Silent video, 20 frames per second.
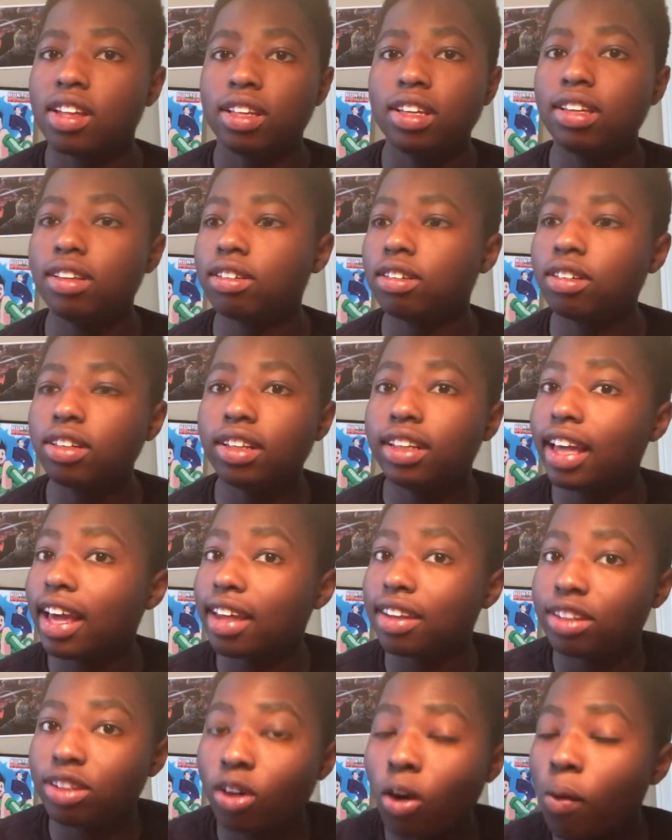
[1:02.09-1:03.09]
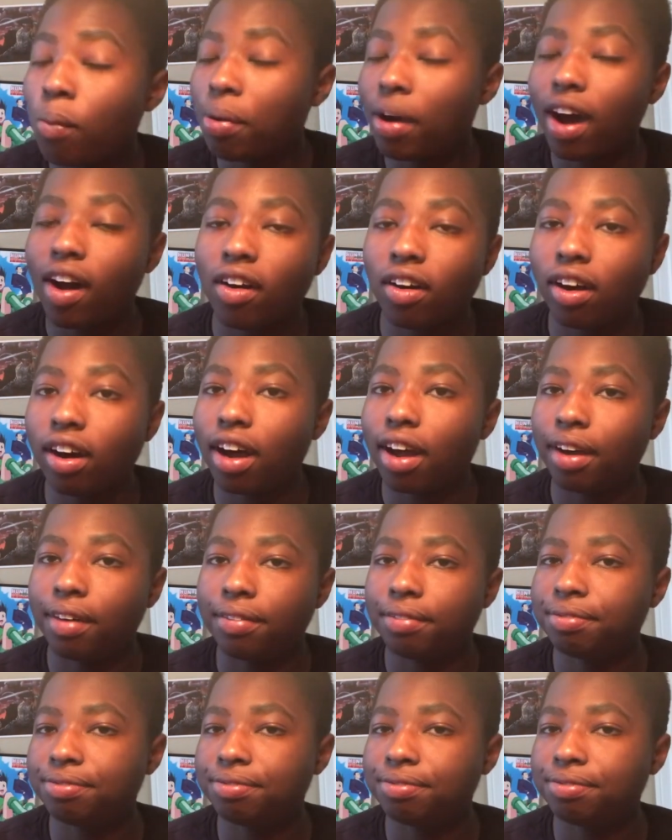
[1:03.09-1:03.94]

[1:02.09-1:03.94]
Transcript: He literally had no power left.